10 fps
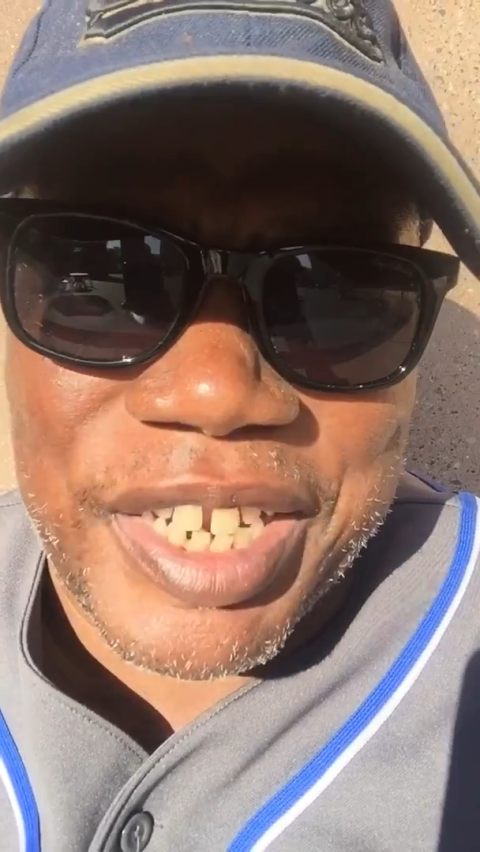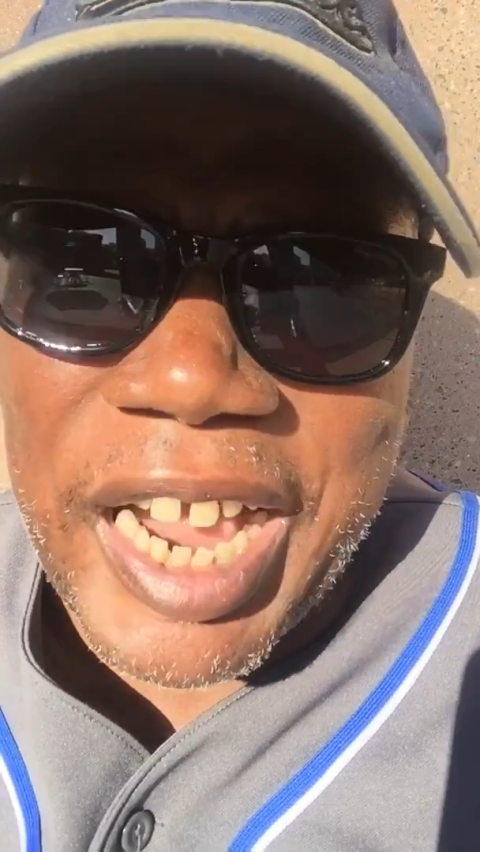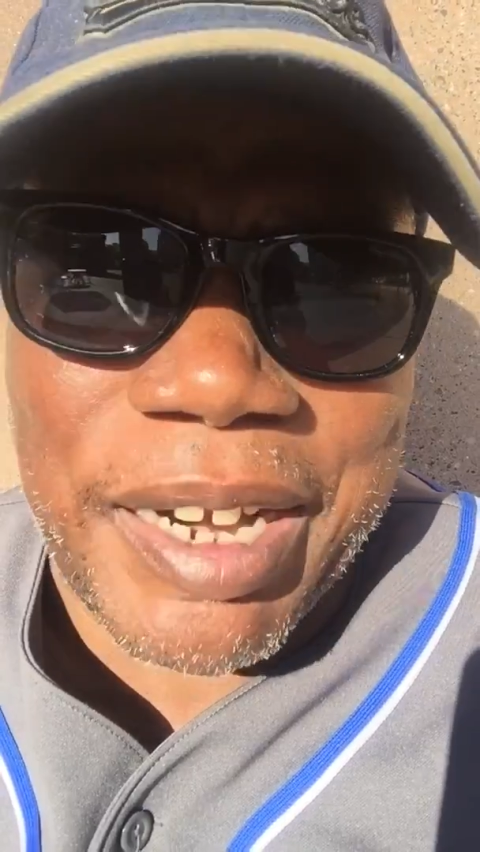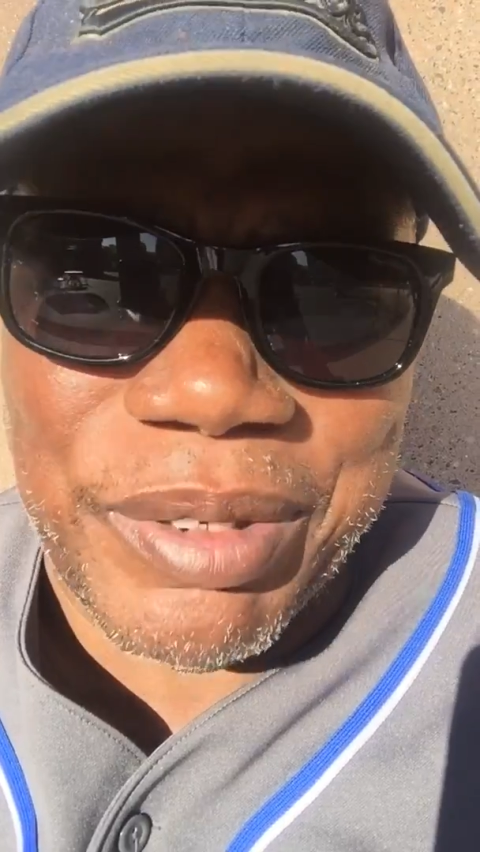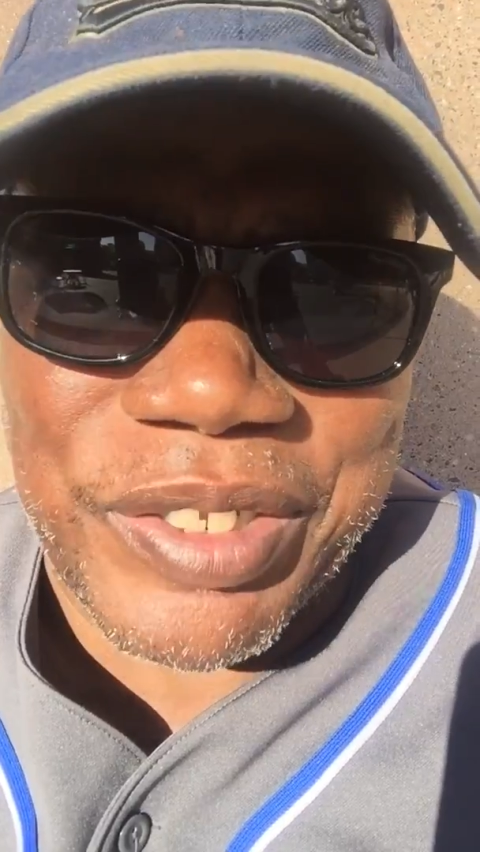
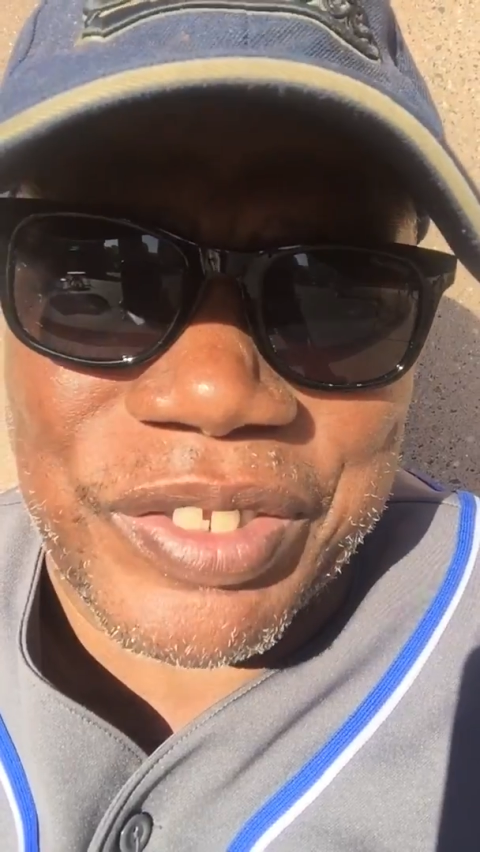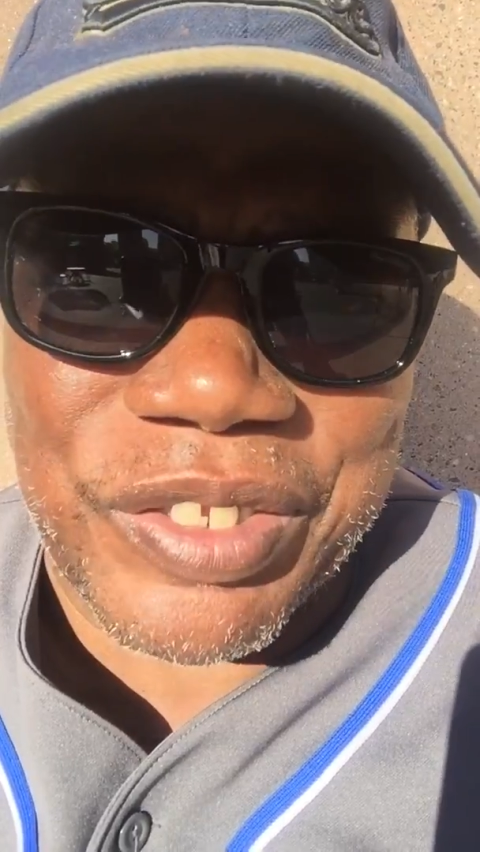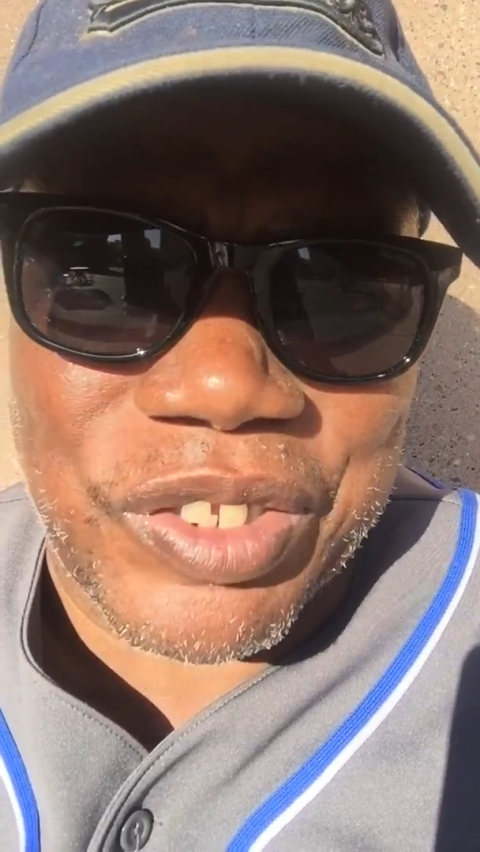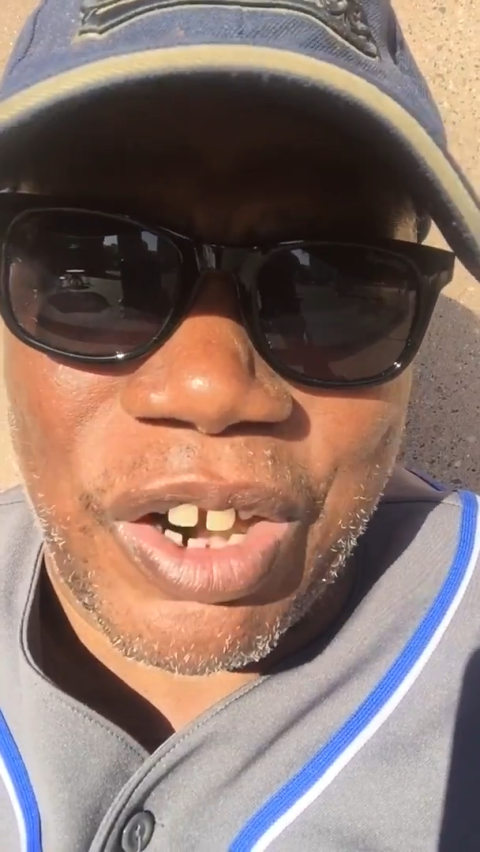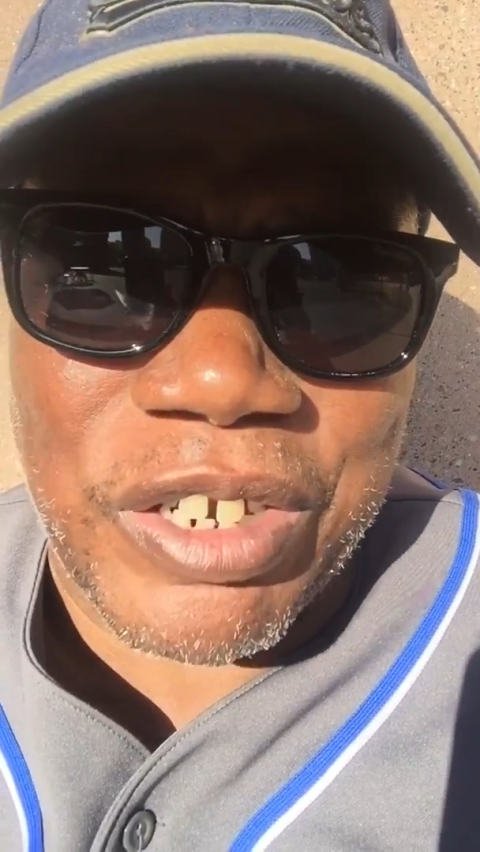Diamonds, the
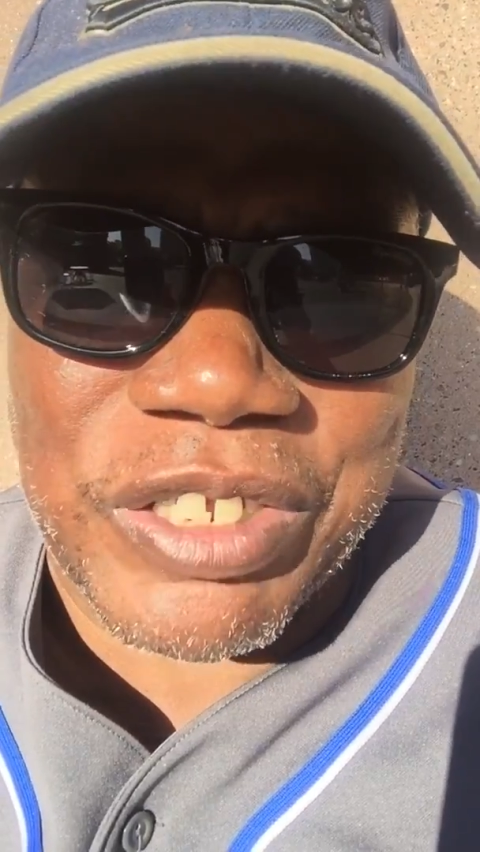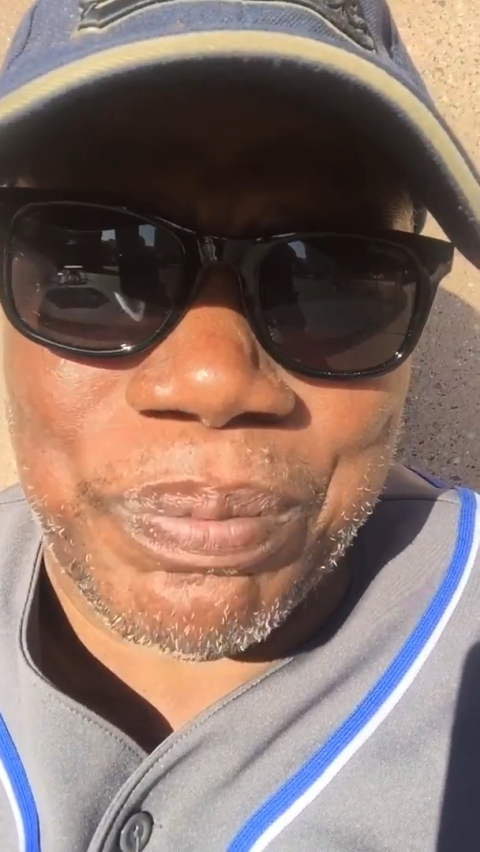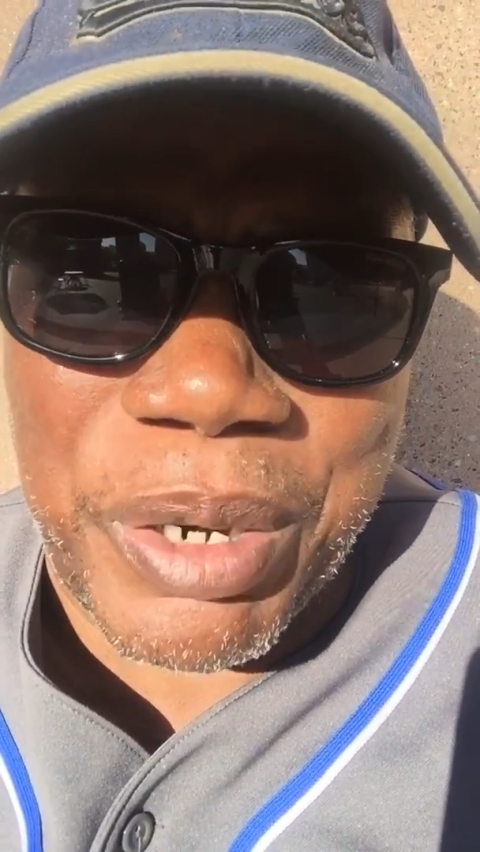Sgt.